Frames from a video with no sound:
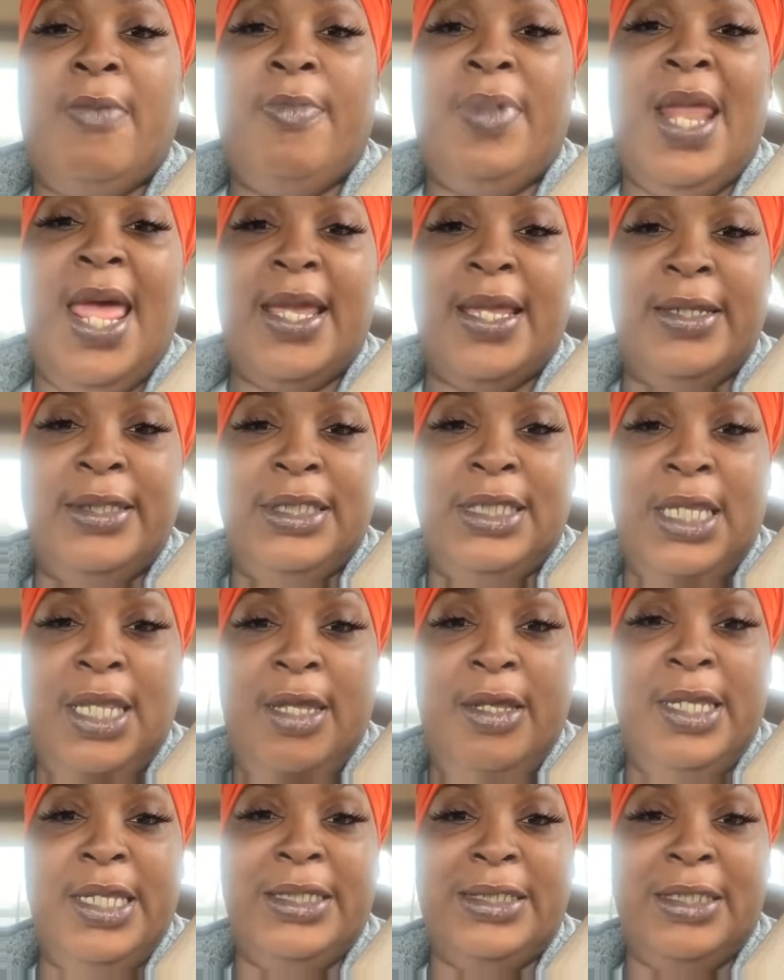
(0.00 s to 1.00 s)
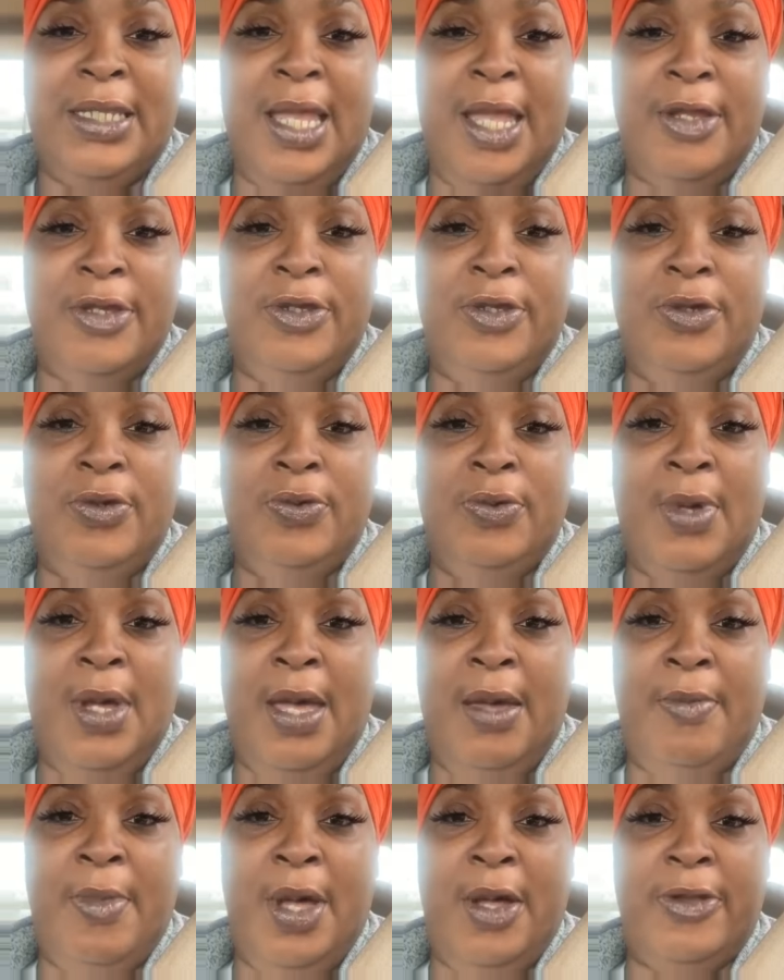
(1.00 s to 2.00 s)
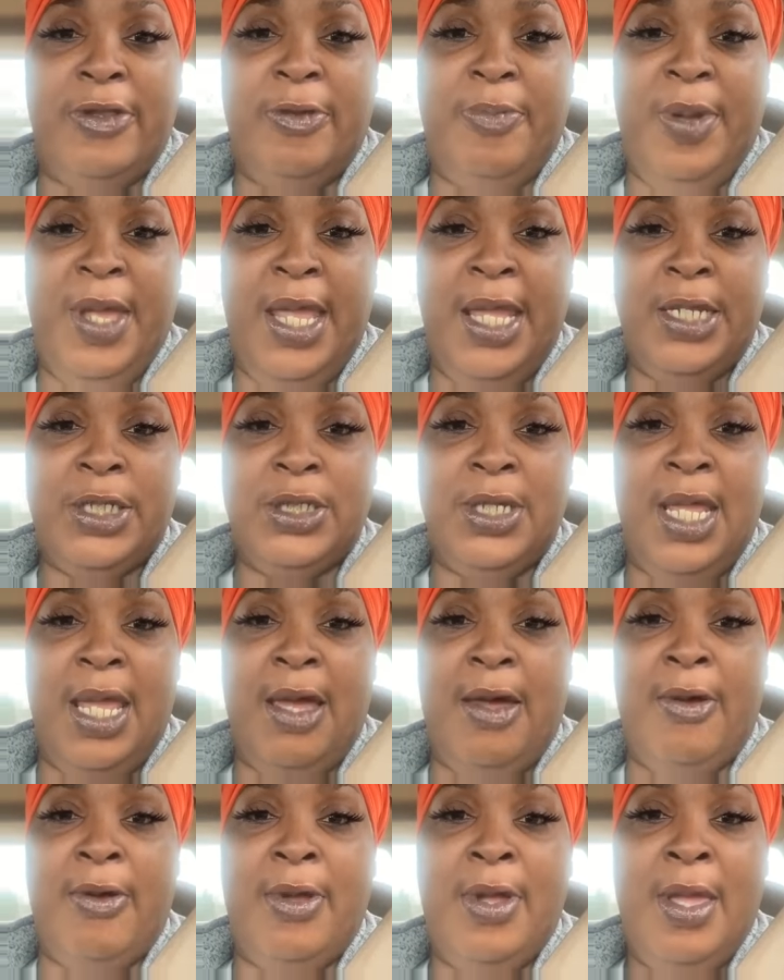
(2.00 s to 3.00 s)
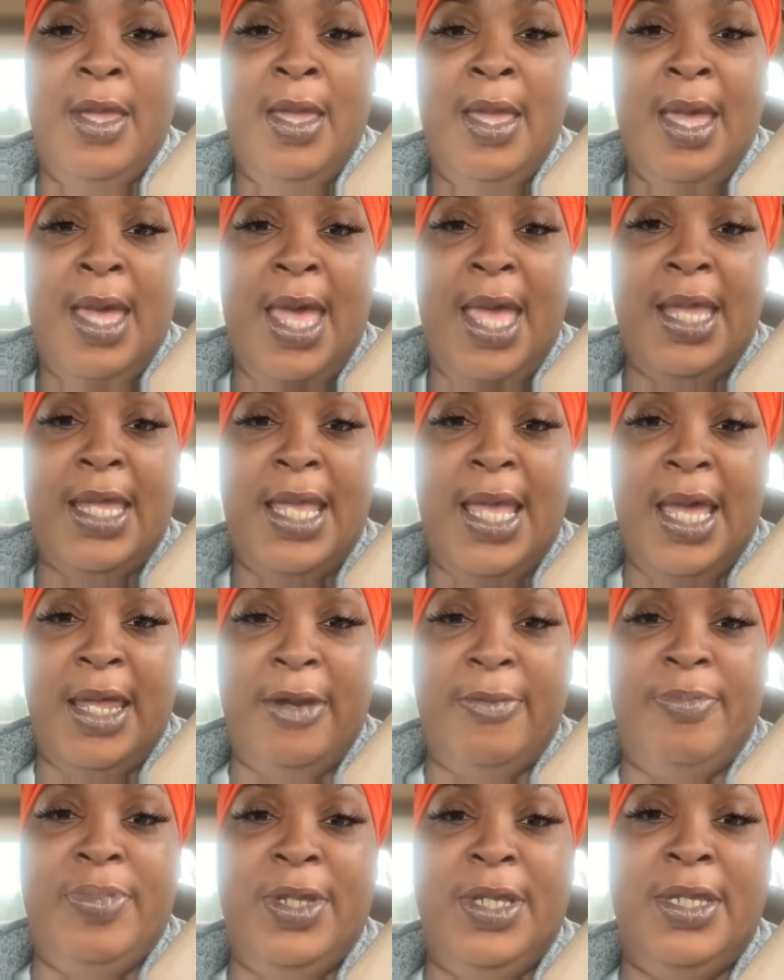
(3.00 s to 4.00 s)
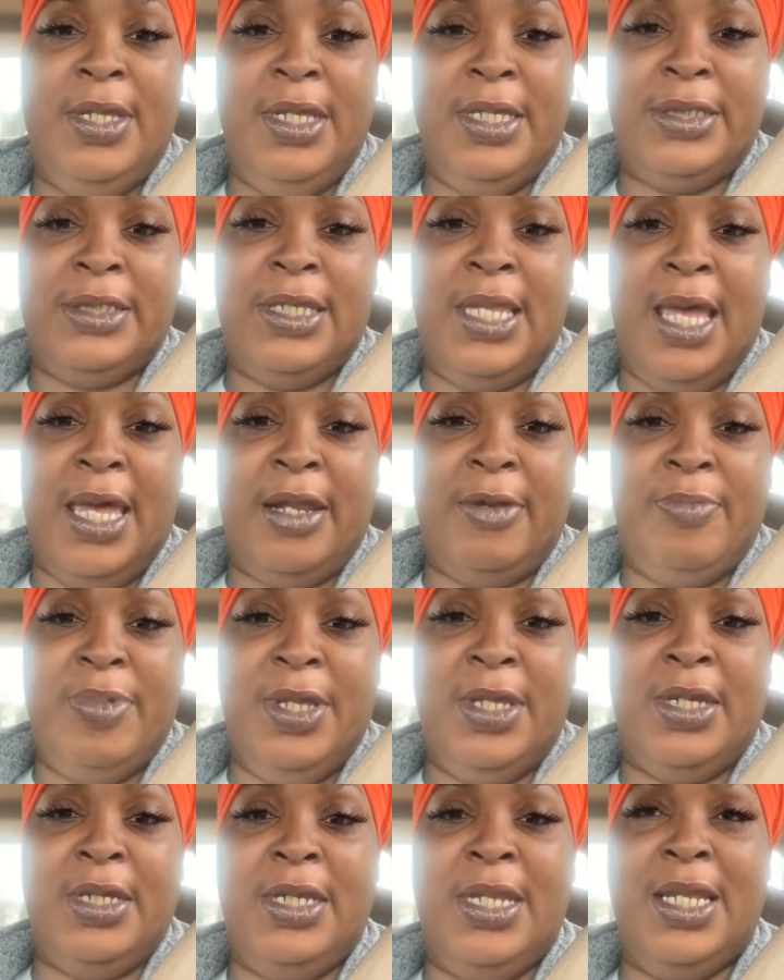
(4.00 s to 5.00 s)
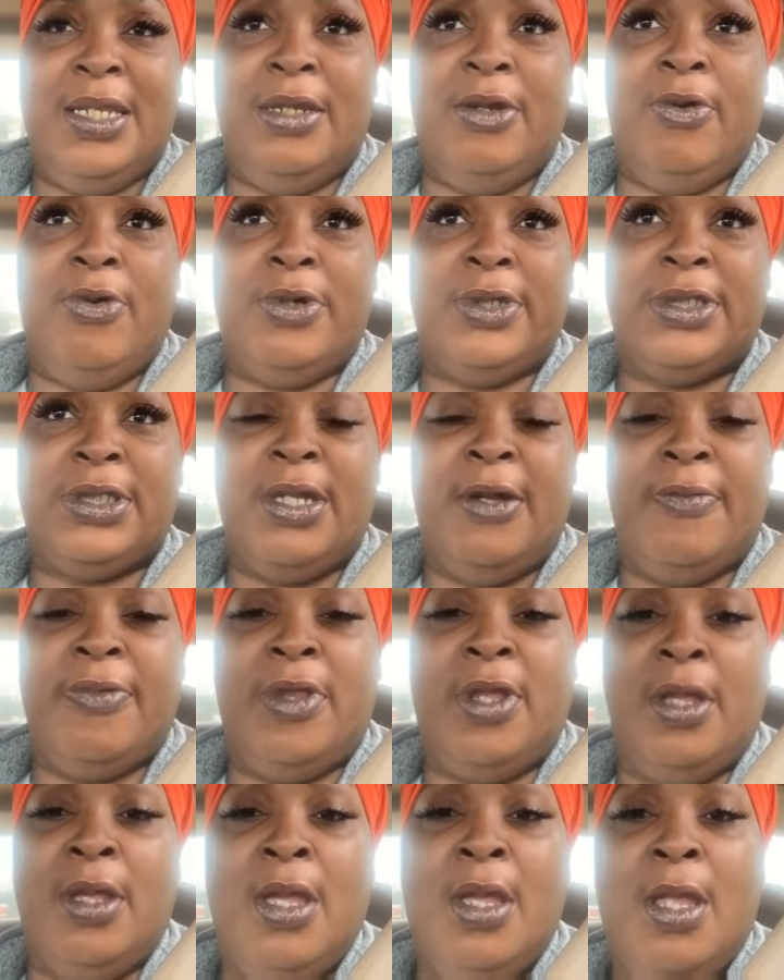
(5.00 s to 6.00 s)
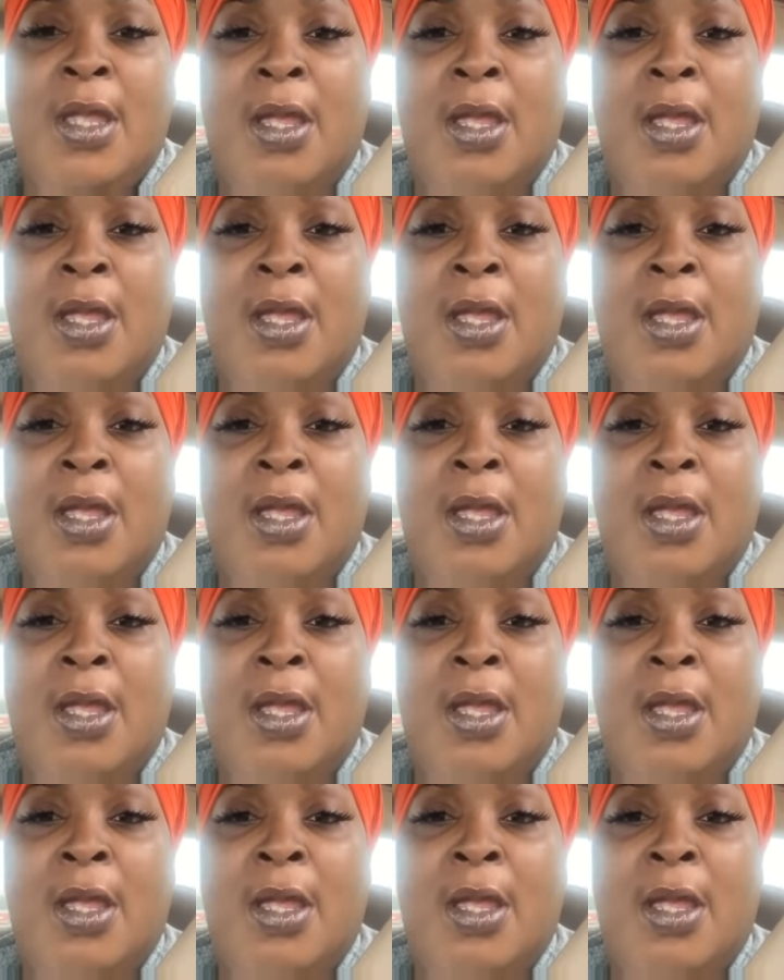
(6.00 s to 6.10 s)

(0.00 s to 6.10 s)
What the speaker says: But I can tell it's not you. I'm on the page now. It's got to be connected or something.